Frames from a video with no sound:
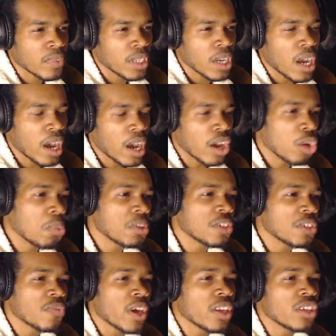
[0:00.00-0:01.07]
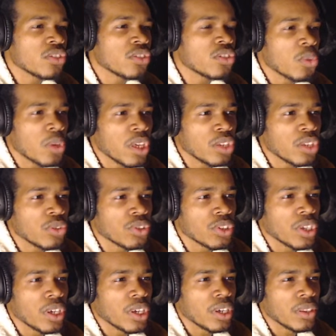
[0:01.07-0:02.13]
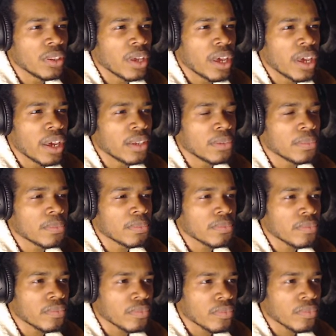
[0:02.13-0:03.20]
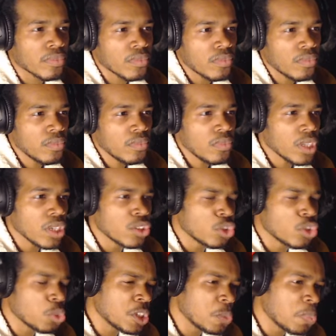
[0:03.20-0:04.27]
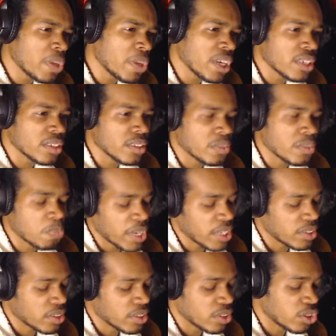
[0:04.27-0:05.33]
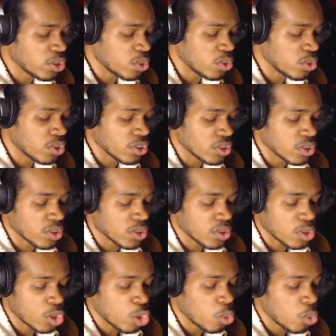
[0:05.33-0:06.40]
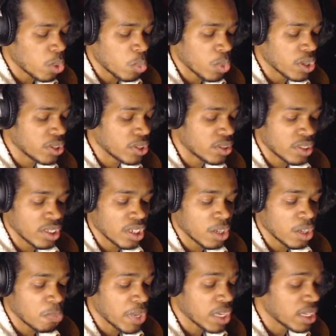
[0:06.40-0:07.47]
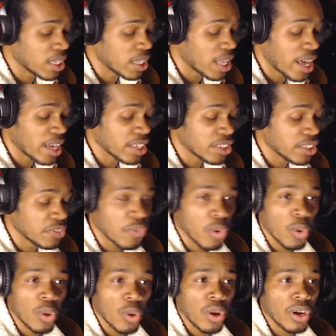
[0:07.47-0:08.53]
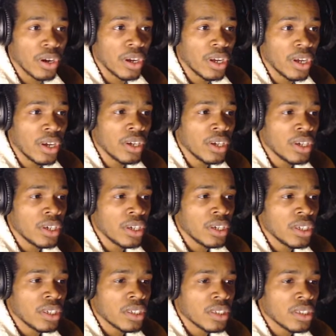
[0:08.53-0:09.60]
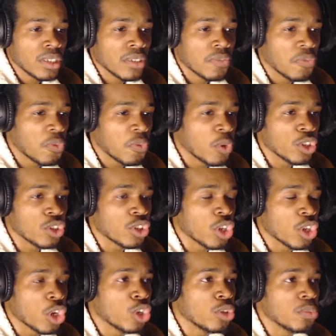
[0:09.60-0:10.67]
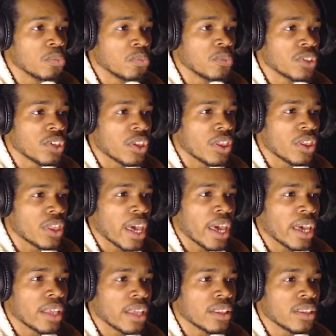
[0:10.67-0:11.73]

I always find it so interesting that Twitch pick, picks and chooses who it wants to penalize for for terms that